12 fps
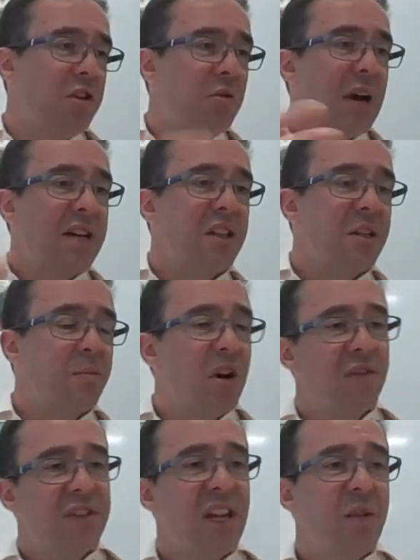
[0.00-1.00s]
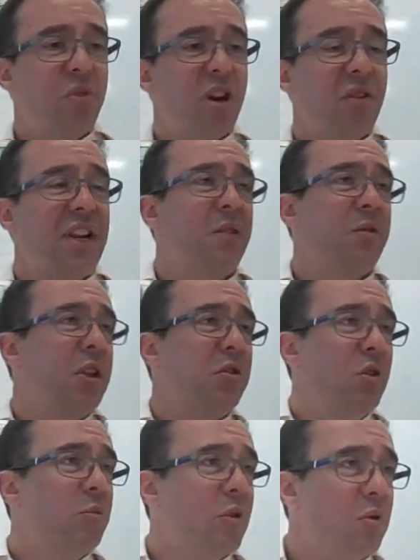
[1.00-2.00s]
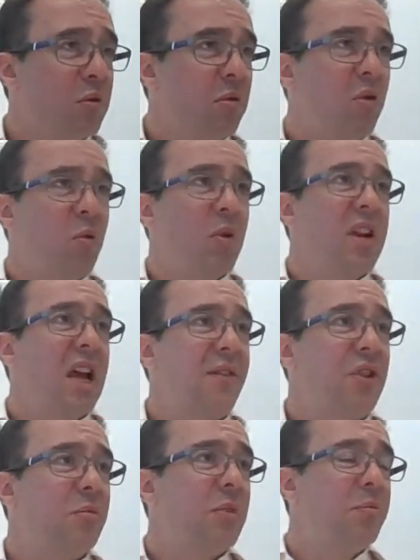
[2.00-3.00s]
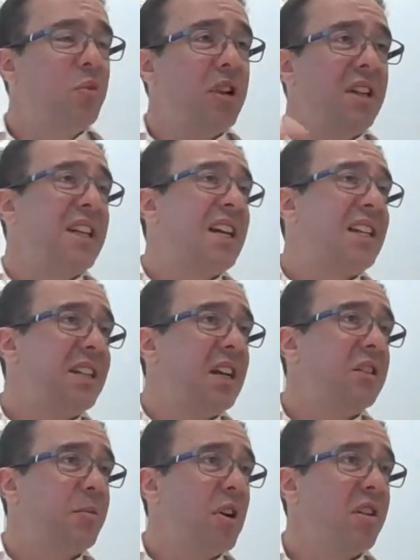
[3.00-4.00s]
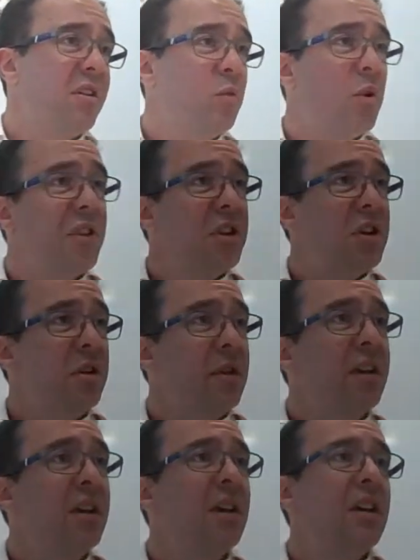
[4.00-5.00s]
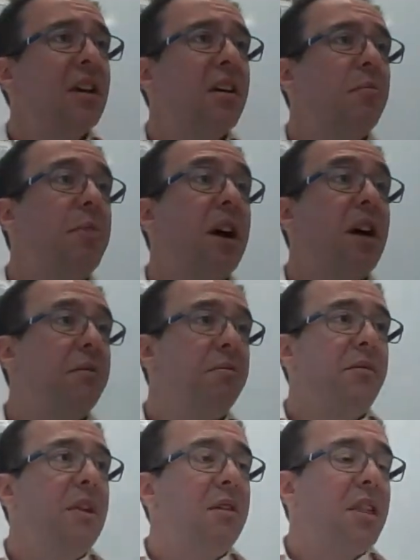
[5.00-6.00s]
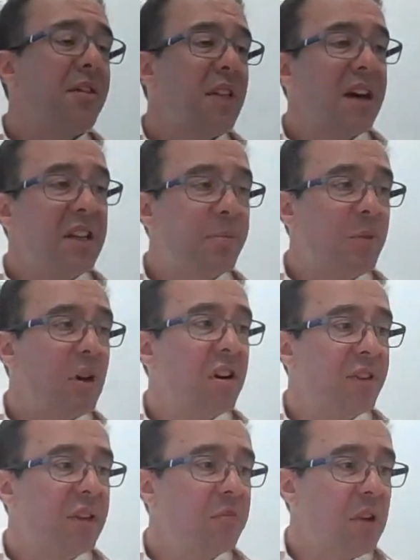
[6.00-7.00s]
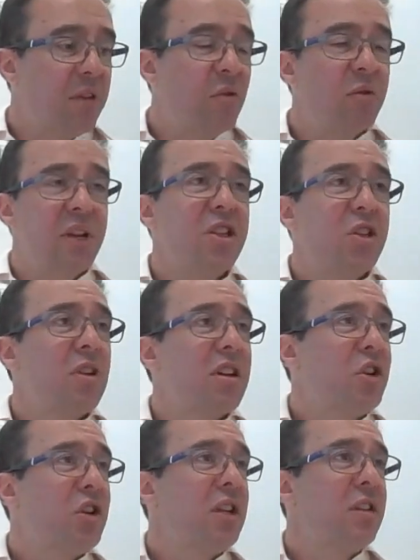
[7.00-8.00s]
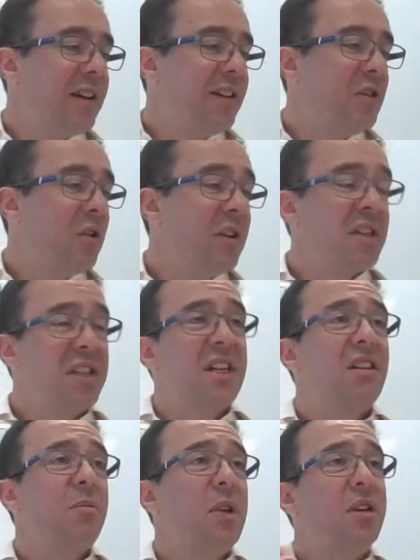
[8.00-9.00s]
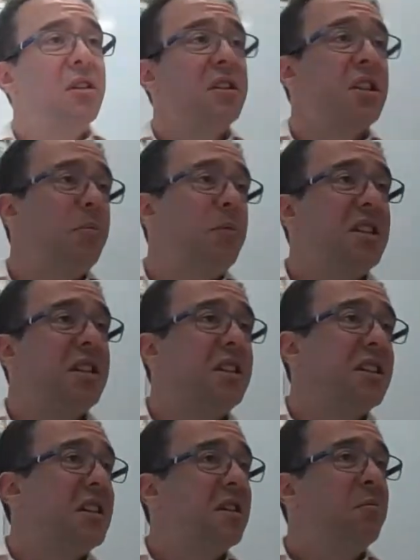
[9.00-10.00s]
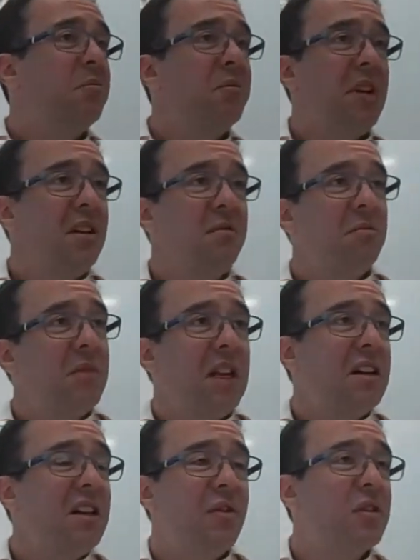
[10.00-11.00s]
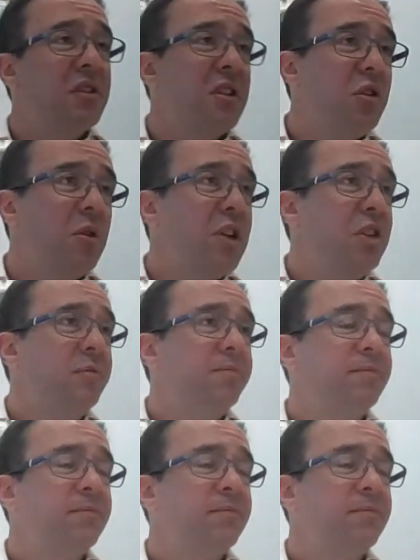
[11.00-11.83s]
to act as part of, say, a private equity group or, or what have you, but putting debt in there is part of what they're doing. But you know that that is part of a, a thought out strategy, and not necessarily because the business is in a in, in a difficult situation.